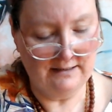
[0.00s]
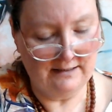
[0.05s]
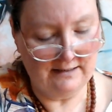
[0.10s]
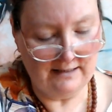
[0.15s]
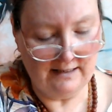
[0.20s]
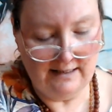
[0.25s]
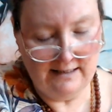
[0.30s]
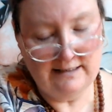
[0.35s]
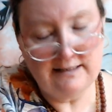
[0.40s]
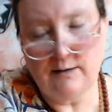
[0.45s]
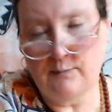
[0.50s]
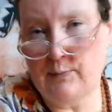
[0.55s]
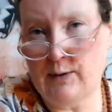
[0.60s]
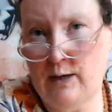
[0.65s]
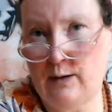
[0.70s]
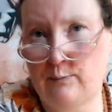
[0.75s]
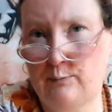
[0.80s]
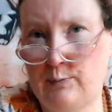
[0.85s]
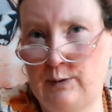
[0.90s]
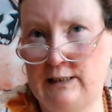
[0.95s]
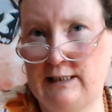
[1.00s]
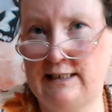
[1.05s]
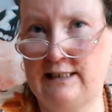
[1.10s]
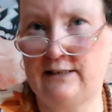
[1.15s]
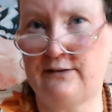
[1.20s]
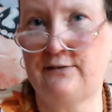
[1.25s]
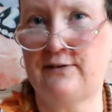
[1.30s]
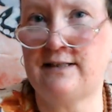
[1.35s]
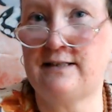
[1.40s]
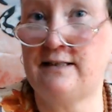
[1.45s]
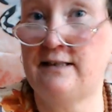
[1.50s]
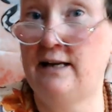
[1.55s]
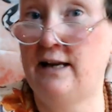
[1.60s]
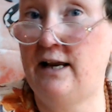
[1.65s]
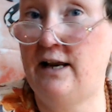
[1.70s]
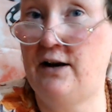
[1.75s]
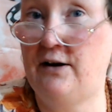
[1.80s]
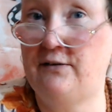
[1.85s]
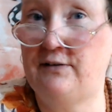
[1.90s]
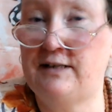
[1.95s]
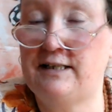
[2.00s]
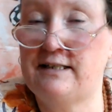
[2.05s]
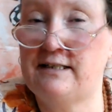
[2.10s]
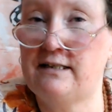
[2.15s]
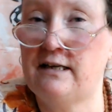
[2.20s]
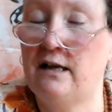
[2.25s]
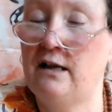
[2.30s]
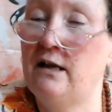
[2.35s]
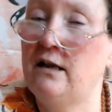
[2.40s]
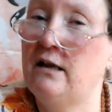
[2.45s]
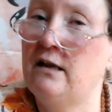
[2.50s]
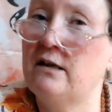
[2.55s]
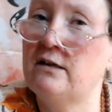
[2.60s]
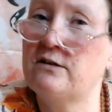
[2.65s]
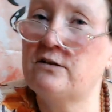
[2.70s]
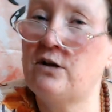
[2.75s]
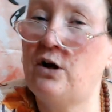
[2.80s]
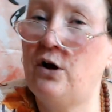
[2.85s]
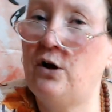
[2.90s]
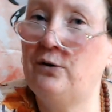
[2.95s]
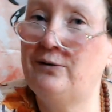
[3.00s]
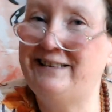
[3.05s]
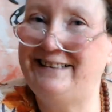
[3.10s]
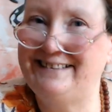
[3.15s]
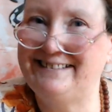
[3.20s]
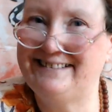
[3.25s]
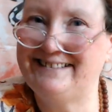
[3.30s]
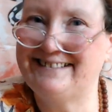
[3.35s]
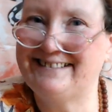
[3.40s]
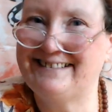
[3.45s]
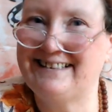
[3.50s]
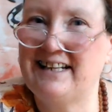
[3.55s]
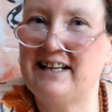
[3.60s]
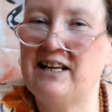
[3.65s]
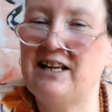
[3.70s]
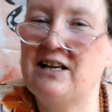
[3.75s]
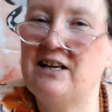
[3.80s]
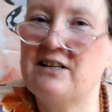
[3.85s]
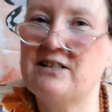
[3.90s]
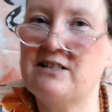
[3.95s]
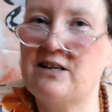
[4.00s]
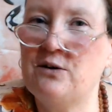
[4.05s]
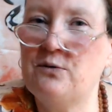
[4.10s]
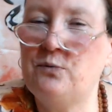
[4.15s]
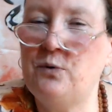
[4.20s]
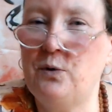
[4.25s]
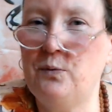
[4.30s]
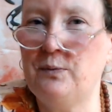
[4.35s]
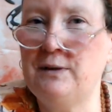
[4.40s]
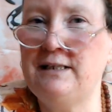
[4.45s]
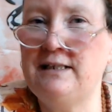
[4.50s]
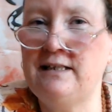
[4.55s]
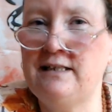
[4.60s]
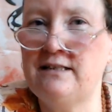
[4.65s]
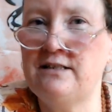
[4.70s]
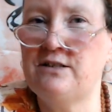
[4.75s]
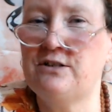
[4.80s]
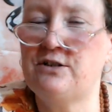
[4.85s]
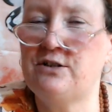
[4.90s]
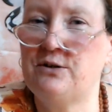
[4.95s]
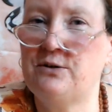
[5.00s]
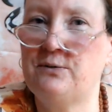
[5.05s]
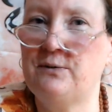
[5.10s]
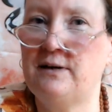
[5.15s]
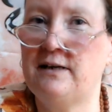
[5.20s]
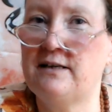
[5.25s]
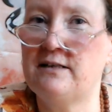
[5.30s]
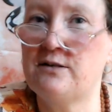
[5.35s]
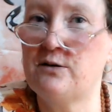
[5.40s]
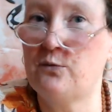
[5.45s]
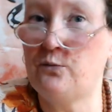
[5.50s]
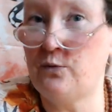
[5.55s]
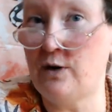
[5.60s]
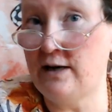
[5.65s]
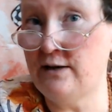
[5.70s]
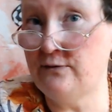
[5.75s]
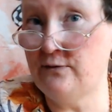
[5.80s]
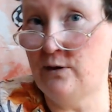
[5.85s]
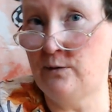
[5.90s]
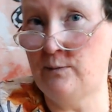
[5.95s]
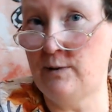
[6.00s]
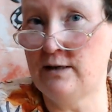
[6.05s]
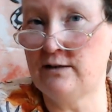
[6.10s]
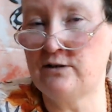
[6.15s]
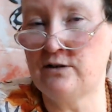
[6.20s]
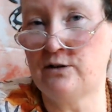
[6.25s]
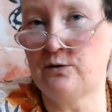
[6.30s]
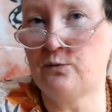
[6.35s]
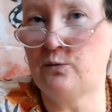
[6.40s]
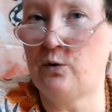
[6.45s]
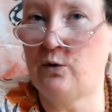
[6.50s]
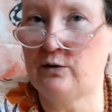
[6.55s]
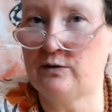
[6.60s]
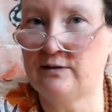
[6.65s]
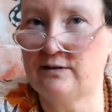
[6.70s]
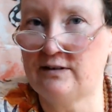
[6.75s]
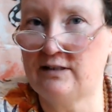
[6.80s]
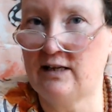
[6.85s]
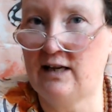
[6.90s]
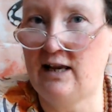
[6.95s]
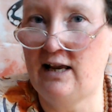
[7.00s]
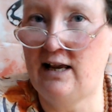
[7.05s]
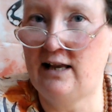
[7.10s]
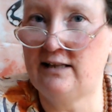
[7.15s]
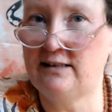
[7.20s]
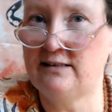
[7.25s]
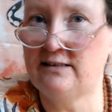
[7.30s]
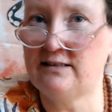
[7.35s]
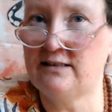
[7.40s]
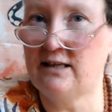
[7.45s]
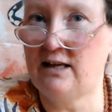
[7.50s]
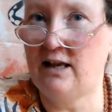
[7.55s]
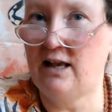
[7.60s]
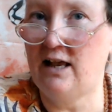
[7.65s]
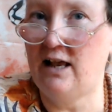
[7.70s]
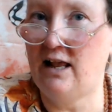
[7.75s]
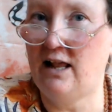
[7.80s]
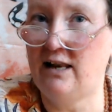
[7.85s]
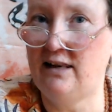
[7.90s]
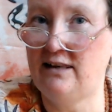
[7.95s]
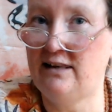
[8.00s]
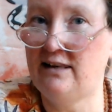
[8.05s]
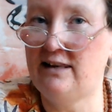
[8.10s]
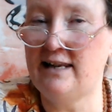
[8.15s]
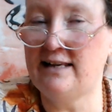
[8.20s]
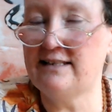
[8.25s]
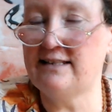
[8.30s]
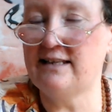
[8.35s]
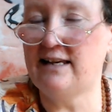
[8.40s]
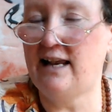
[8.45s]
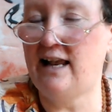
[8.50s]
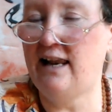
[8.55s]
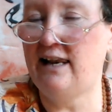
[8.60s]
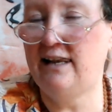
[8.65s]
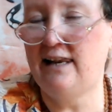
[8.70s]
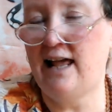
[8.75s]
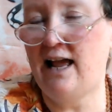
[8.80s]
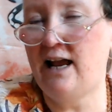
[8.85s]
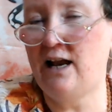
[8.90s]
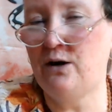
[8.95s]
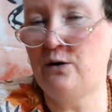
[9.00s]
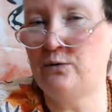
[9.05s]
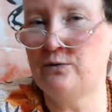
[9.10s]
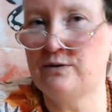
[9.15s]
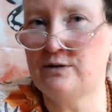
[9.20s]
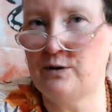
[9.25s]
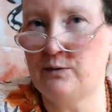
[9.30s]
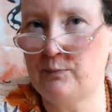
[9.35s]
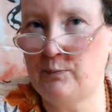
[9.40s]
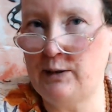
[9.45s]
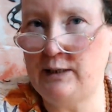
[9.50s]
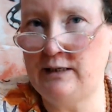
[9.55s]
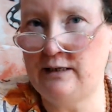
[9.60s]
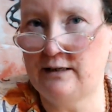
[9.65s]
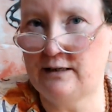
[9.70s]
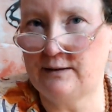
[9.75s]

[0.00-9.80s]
is about belief, isn't it, Aries? So what we need to do is wave our magic wand and let it allow to appear.